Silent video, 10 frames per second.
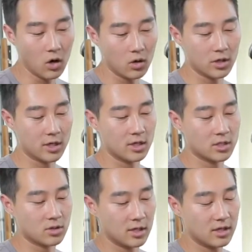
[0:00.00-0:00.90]
Oh, okay.
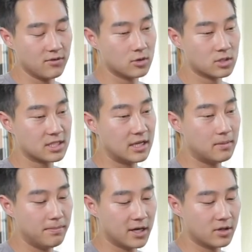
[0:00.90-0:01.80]
So they give you
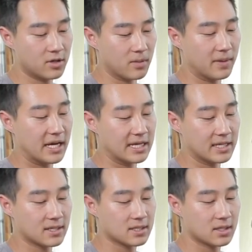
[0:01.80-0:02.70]
scent barrier
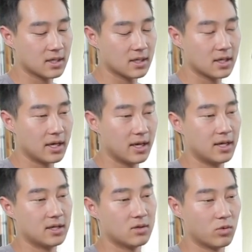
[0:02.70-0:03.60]
bags,
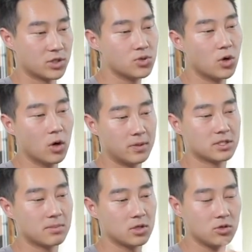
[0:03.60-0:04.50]
and once you open
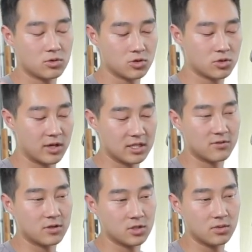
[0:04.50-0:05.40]
something, you
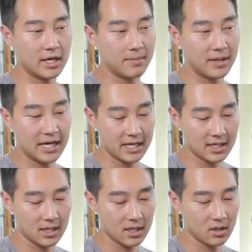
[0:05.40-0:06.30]
transfer it to that bag.
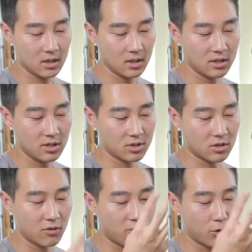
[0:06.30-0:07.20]
These are
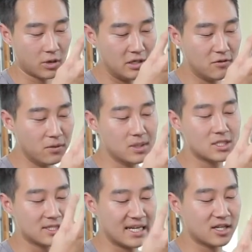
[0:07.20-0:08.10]
the four infamous
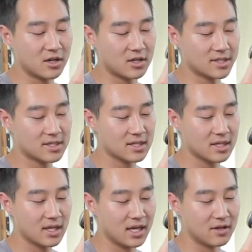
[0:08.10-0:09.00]
stink cards
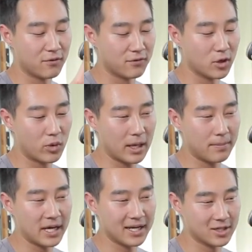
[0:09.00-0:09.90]
in a flow wrap
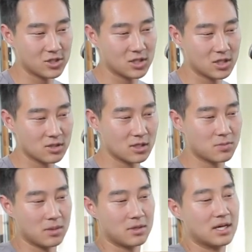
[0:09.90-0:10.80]
package. So that's
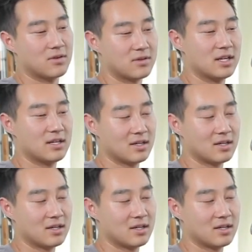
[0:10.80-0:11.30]
probably that one, right?